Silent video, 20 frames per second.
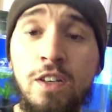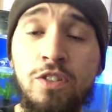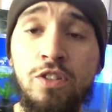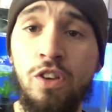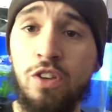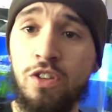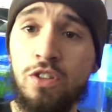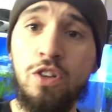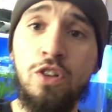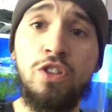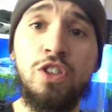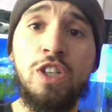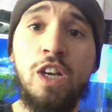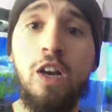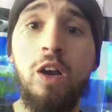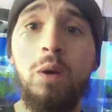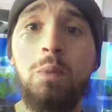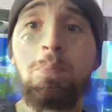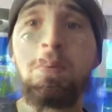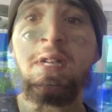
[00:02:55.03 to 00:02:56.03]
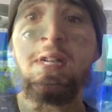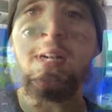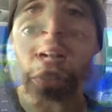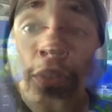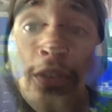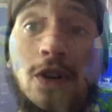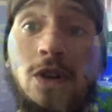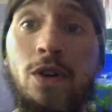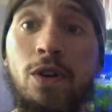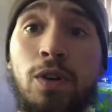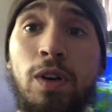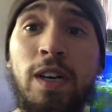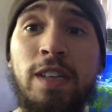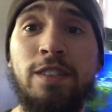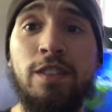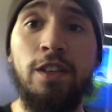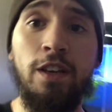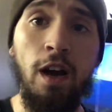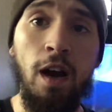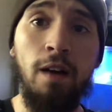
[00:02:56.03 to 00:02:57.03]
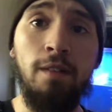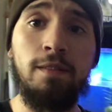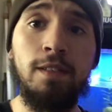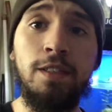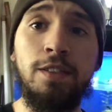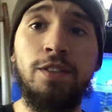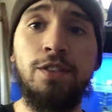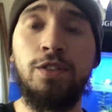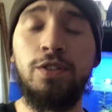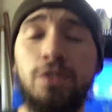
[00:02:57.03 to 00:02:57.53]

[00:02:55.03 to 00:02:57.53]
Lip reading: So let's go check our pH. So as a novice